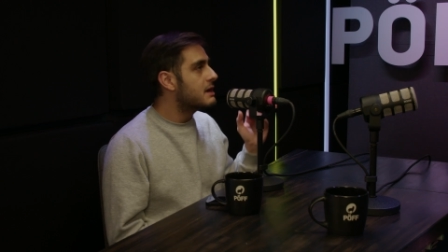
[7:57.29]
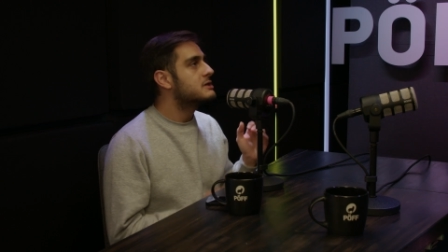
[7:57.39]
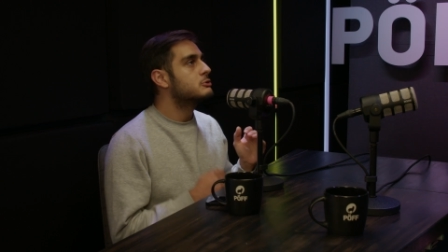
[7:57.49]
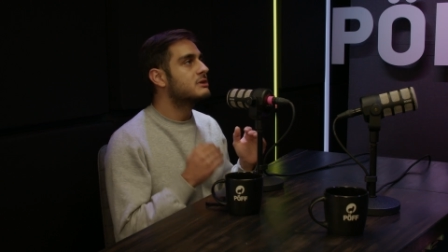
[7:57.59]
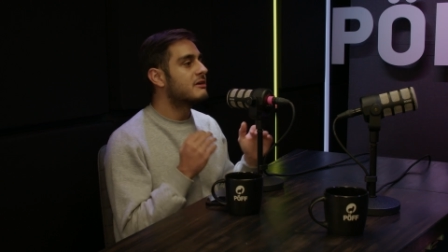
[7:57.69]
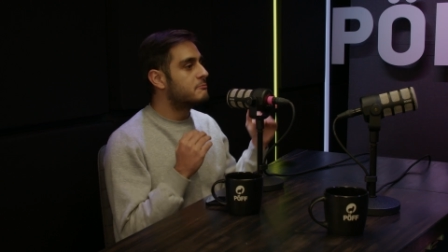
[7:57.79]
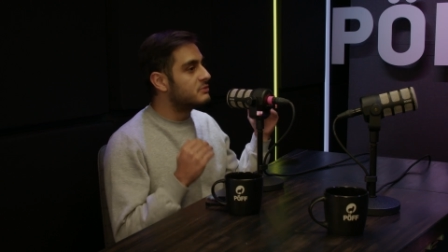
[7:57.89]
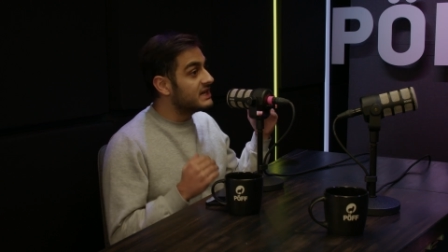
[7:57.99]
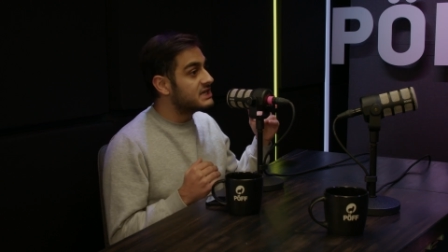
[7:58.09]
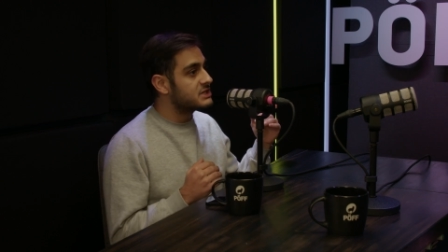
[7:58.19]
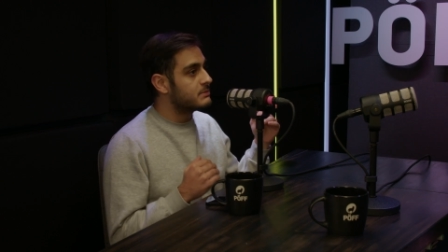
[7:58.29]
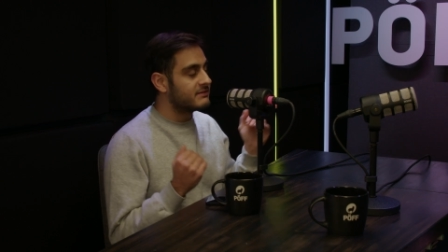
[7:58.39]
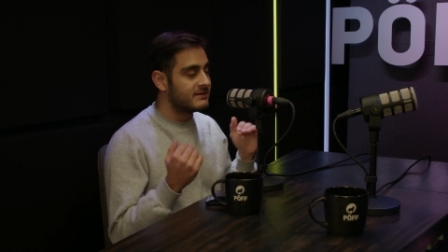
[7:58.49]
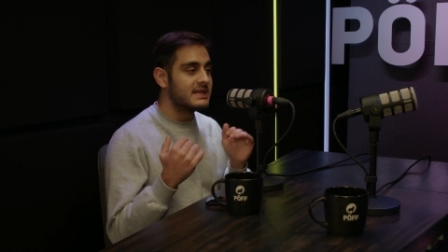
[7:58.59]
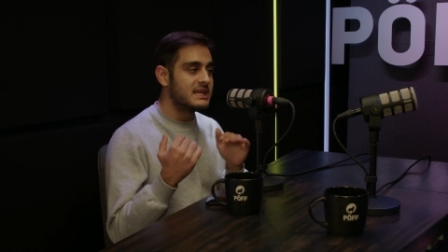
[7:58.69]
sort of bridge
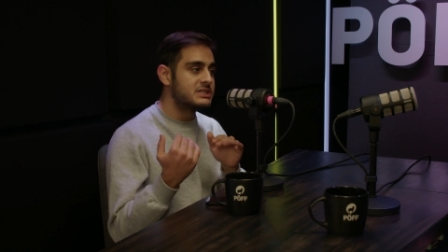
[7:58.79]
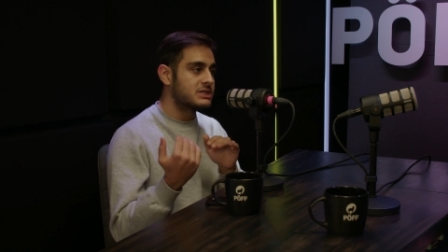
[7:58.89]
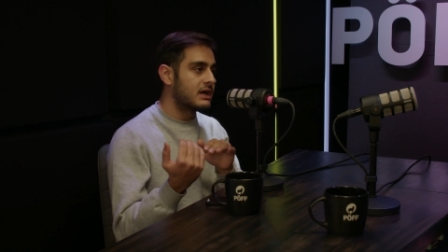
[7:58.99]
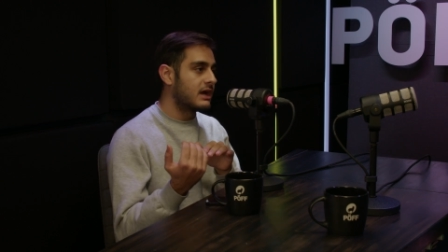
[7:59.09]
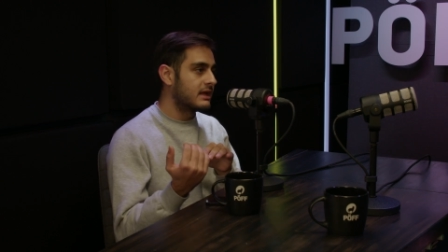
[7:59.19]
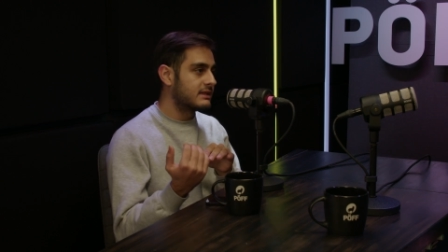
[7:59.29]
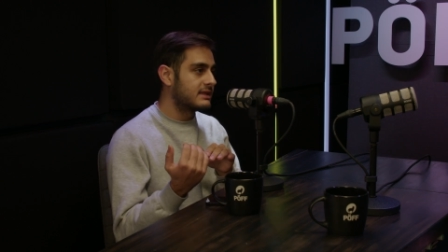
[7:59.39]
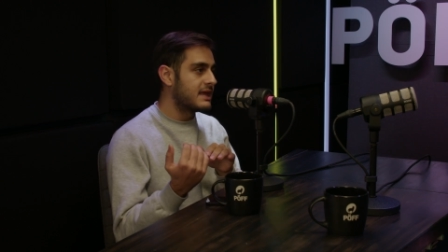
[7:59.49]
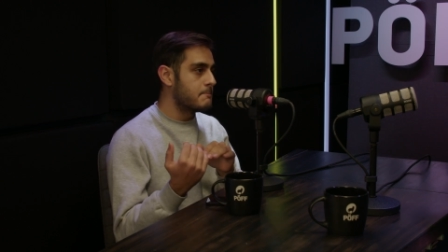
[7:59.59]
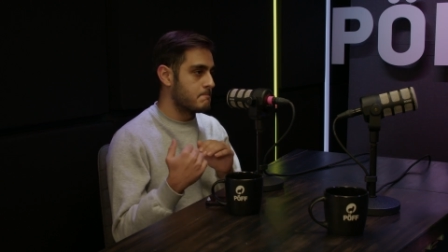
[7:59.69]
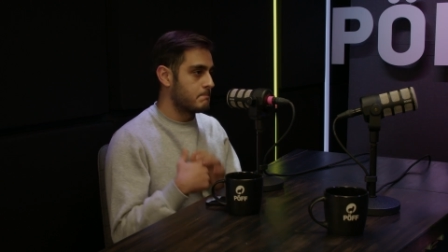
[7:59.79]
between each theme